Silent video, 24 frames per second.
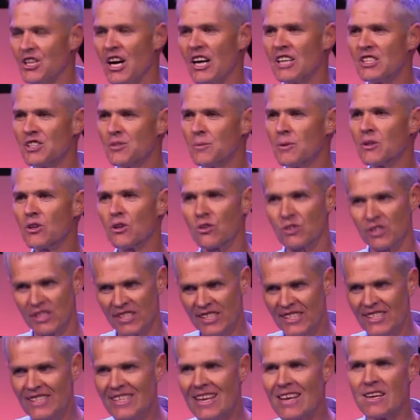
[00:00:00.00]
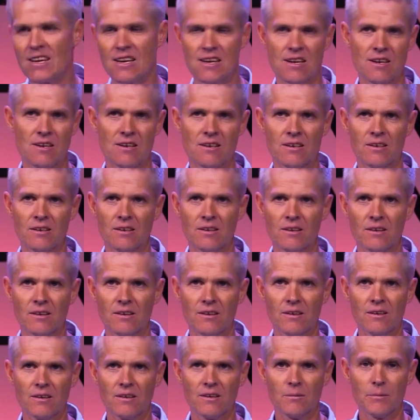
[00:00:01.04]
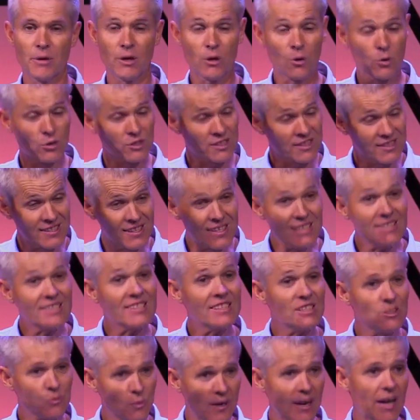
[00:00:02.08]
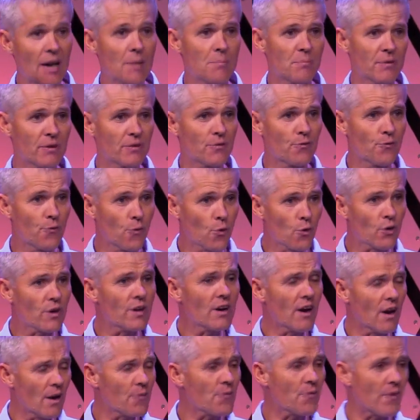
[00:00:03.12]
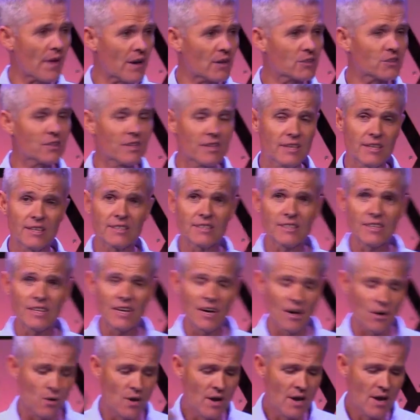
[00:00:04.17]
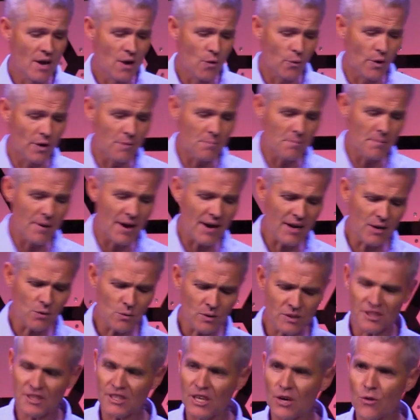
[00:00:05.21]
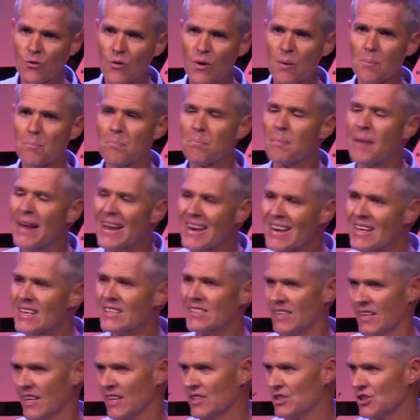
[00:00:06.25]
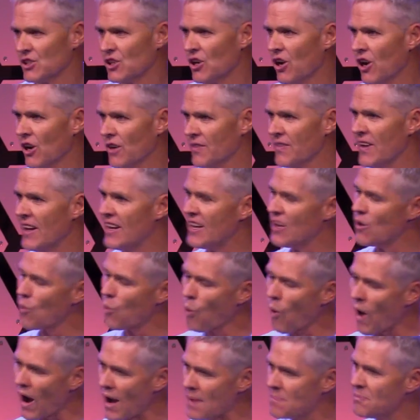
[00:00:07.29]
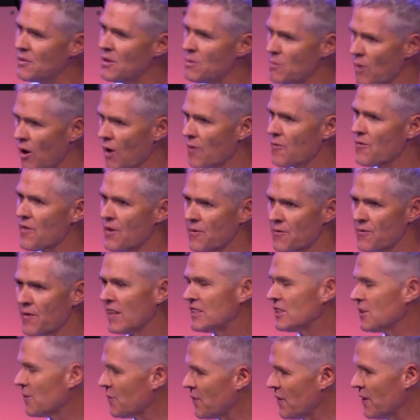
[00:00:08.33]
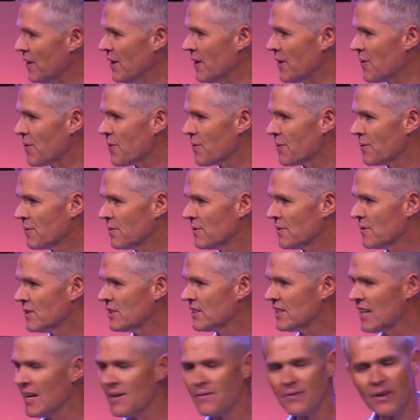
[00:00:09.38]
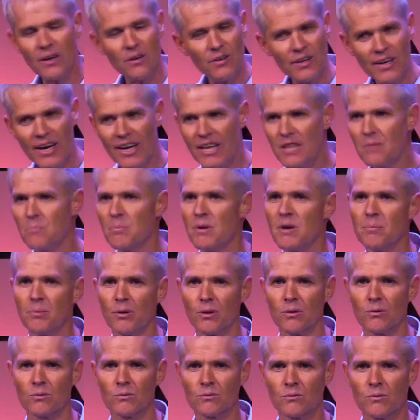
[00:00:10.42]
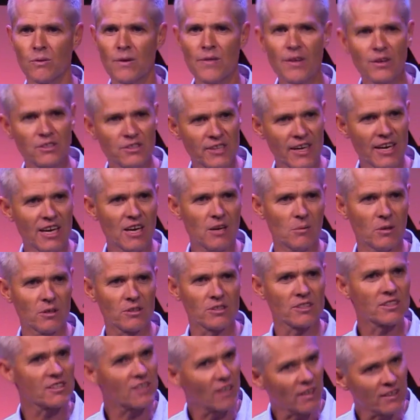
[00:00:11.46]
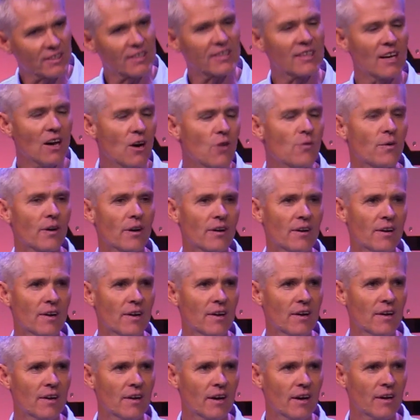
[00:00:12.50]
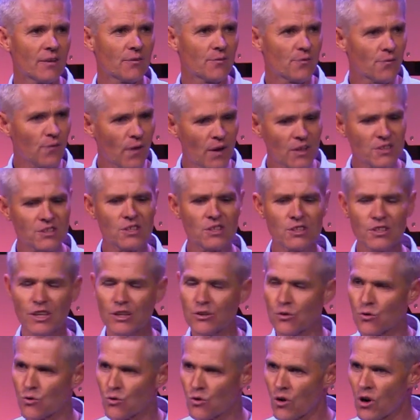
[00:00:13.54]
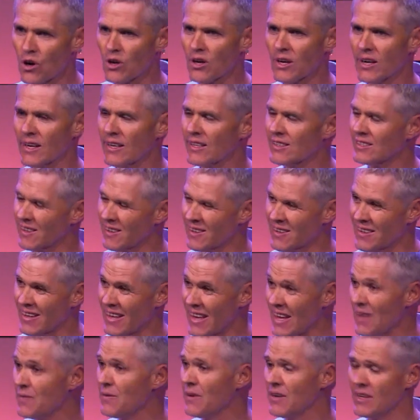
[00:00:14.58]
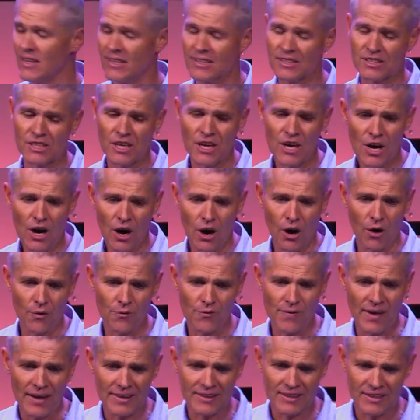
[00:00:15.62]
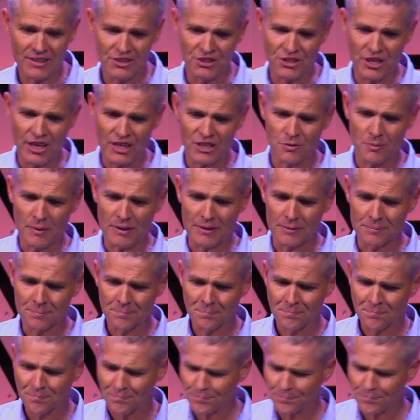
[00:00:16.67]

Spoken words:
judgment on sin. Because this is what happened 4,500 years ago when man was so rebellious against God that He wiped him off the face of the earth, saved only 8 people. With those animals, started over. And fossils and rock layers are the evidence of that judgment.